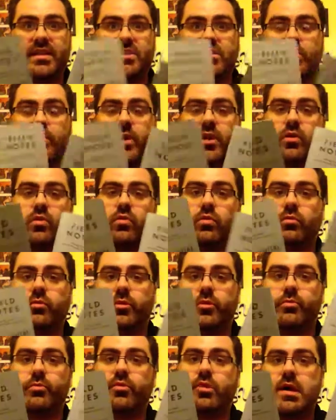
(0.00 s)
These would be a cool
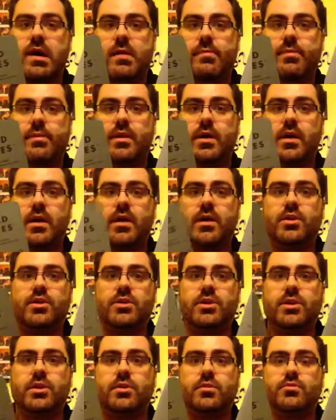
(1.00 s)
little prop
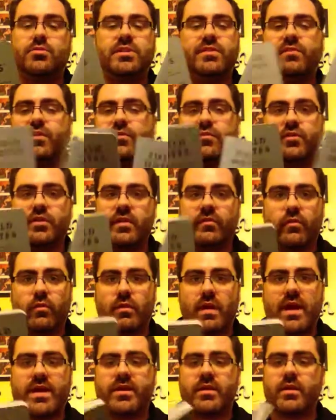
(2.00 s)
to use, even if you never
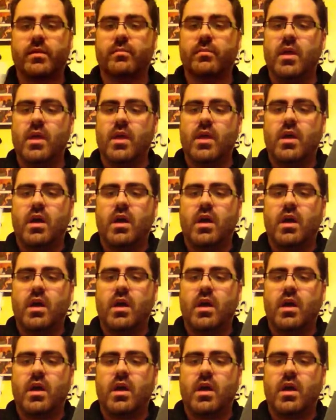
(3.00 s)
righted them.